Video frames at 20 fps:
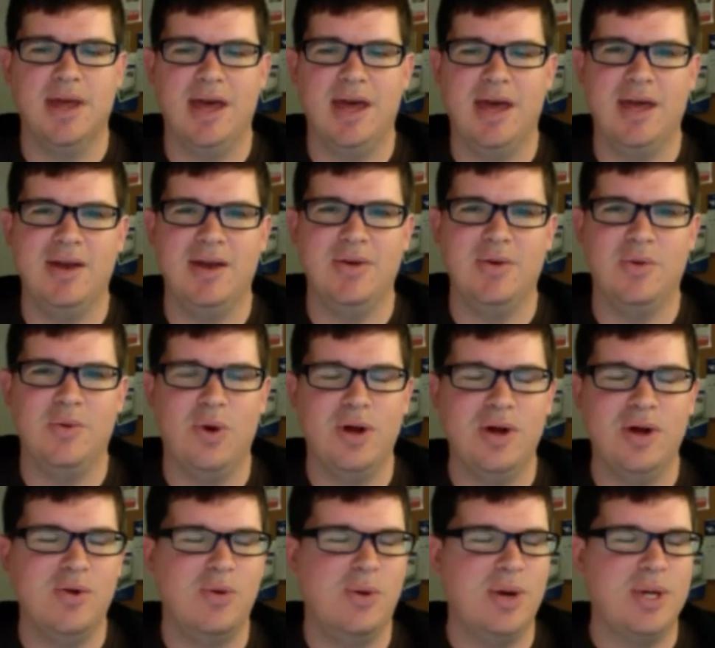And
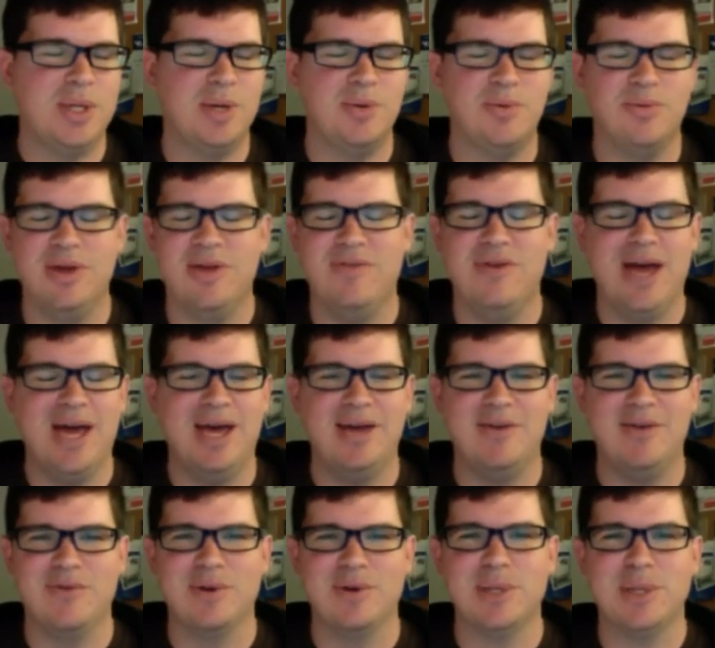one question we've
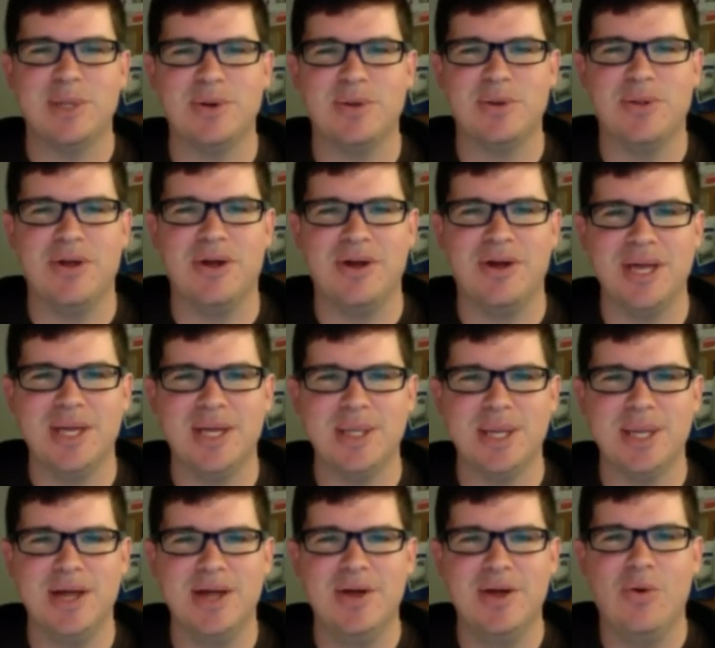had for so long
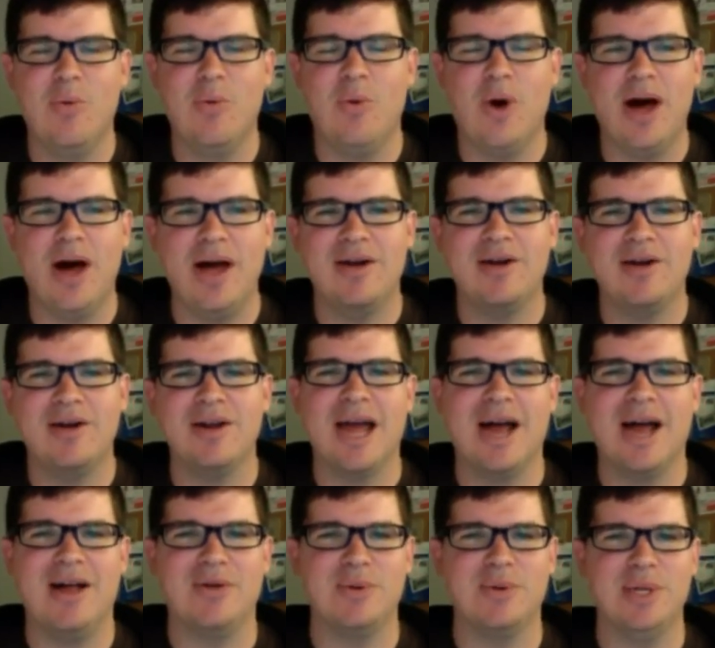is, why are
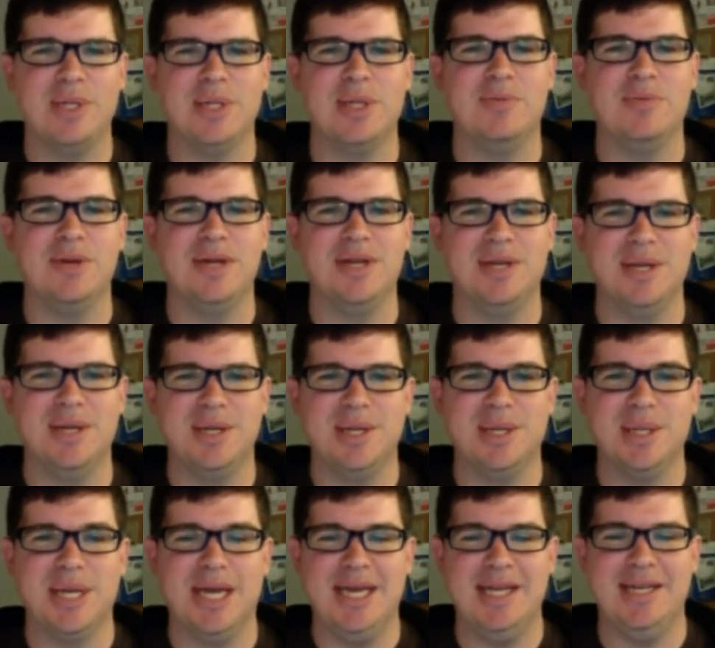galleries limited to
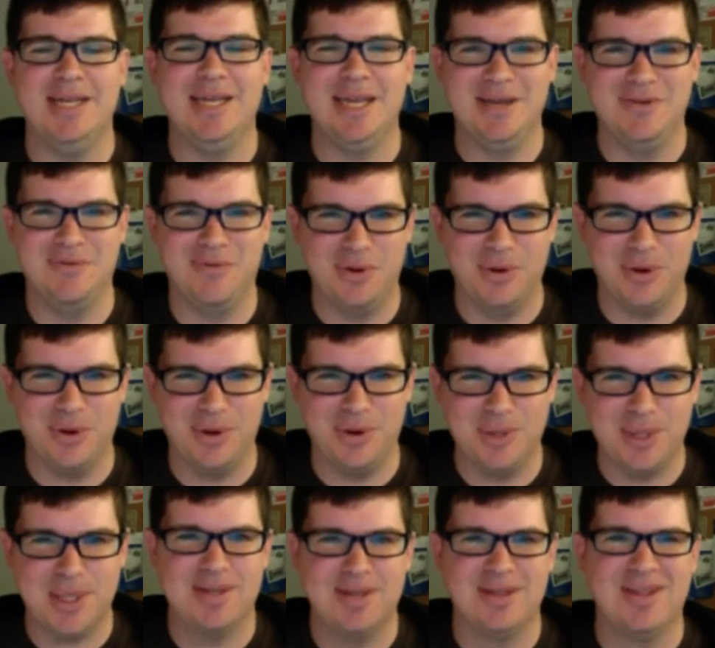just 18
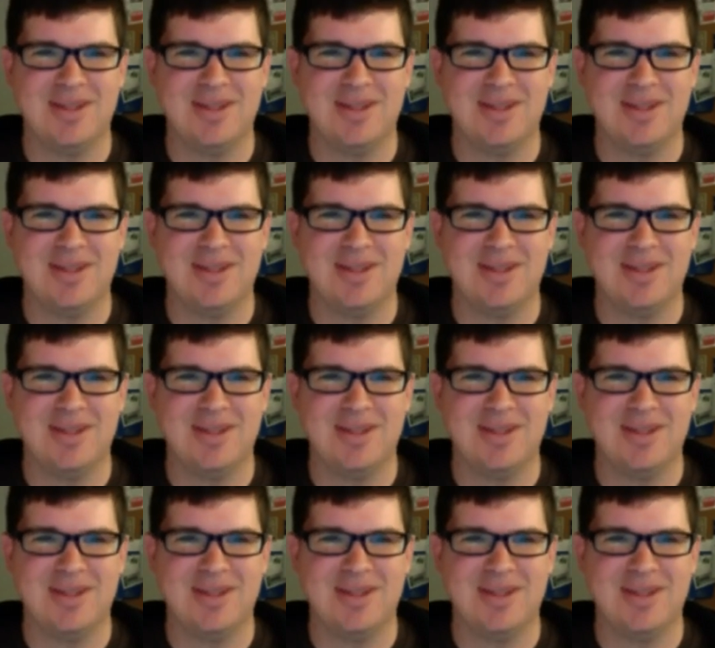photos?